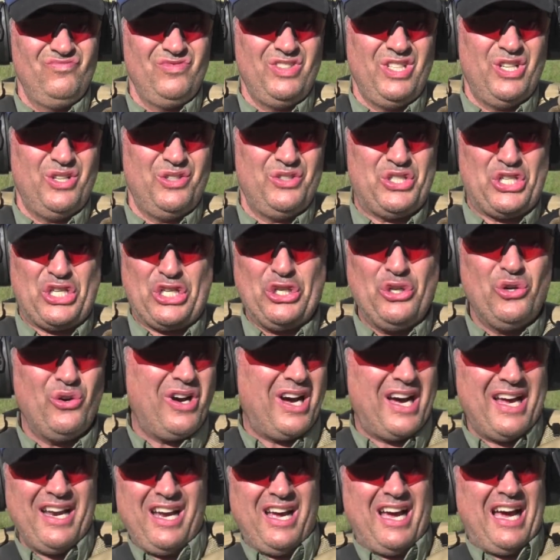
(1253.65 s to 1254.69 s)
You know, do you?
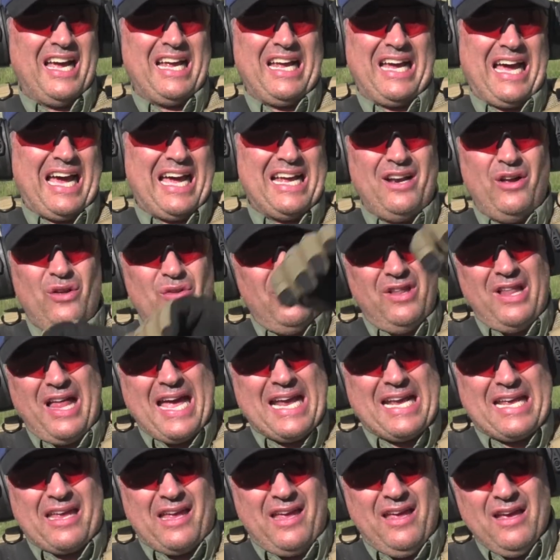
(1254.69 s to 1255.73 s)
I don't
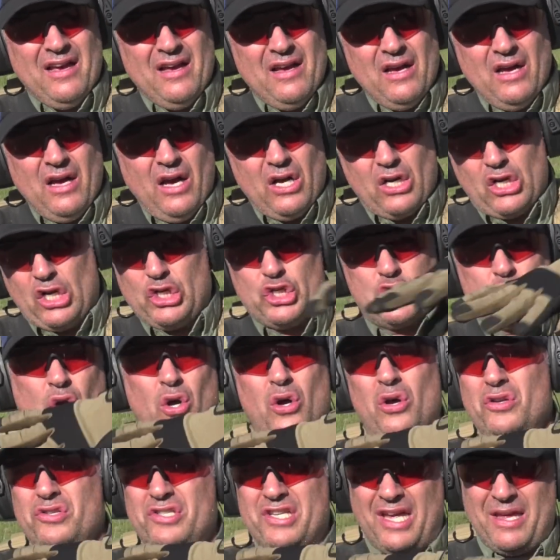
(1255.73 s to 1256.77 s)
like
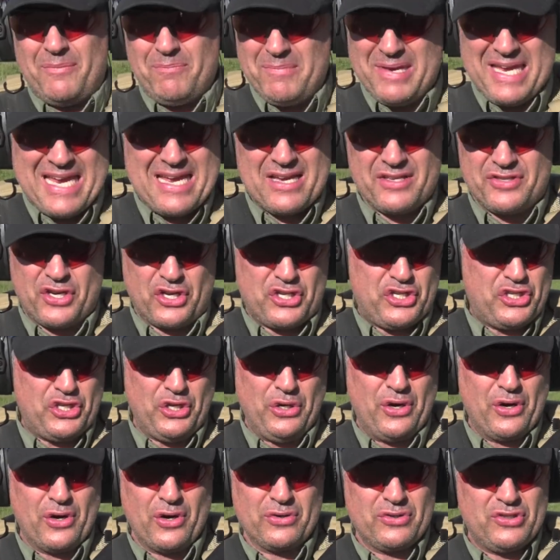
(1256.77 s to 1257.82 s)
controls that me as a
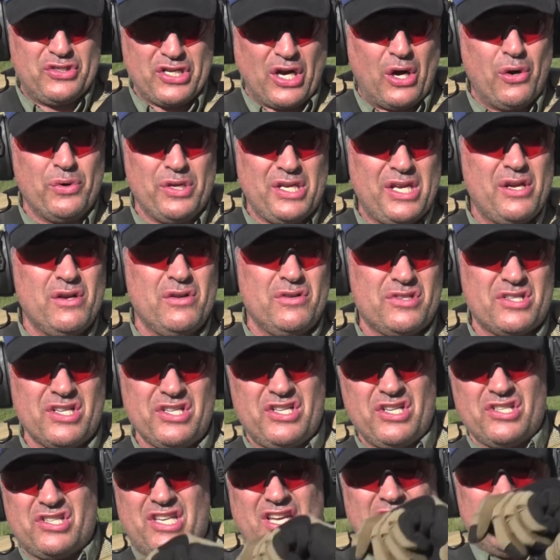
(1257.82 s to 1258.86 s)
shooter don't use. It
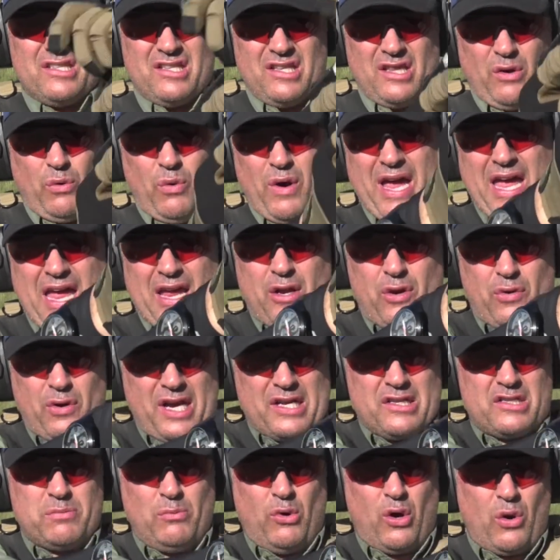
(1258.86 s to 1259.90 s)
just gets in the way, it
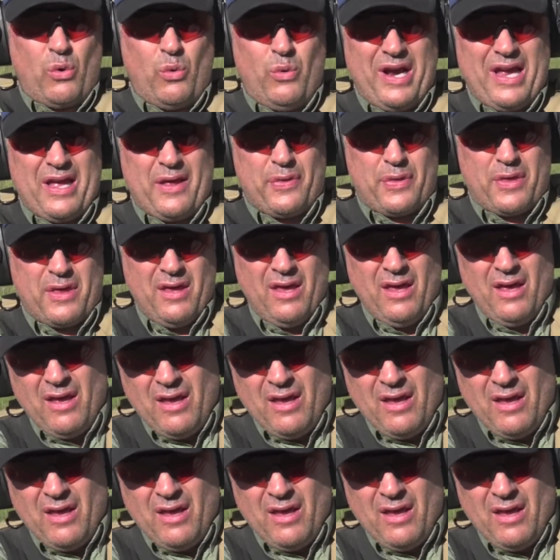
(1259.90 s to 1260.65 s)
creates more width.